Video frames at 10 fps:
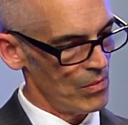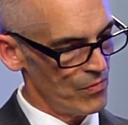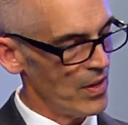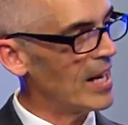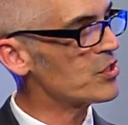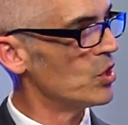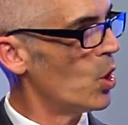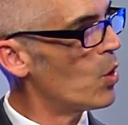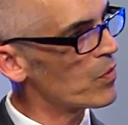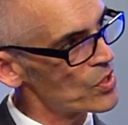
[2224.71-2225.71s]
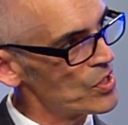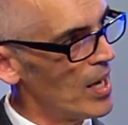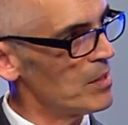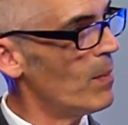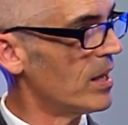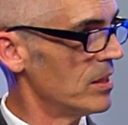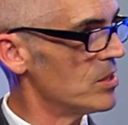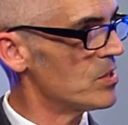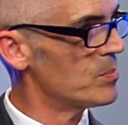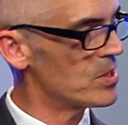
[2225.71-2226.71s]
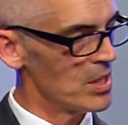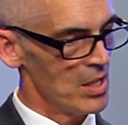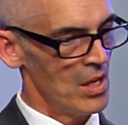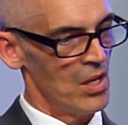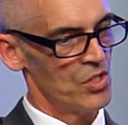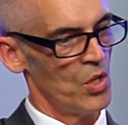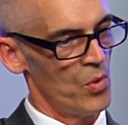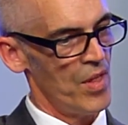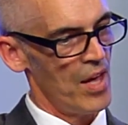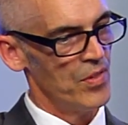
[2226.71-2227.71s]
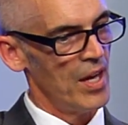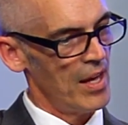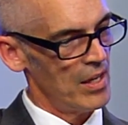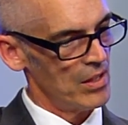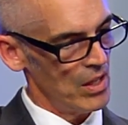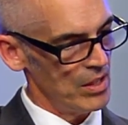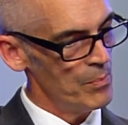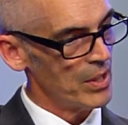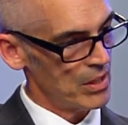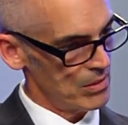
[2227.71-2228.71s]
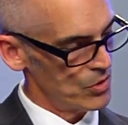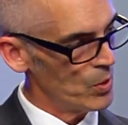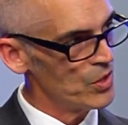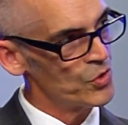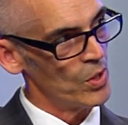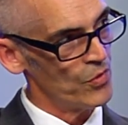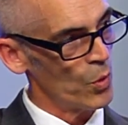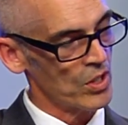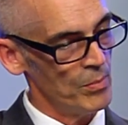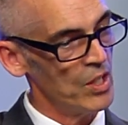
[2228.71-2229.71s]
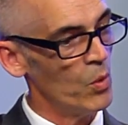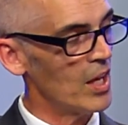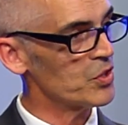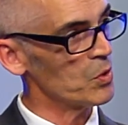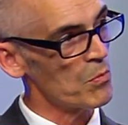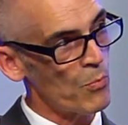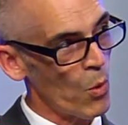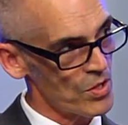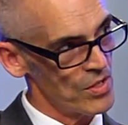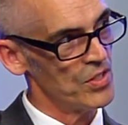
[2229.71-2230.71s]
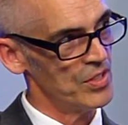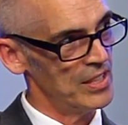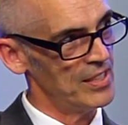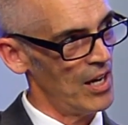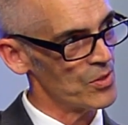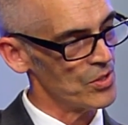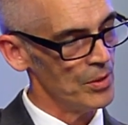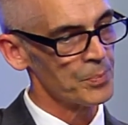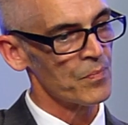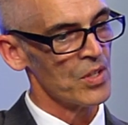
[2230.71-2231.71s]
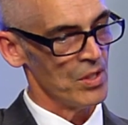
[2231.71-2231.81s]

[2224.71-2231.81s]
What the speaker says: financial oversight mechanisms so that the Olympic 2024 committee will actually report to the City Council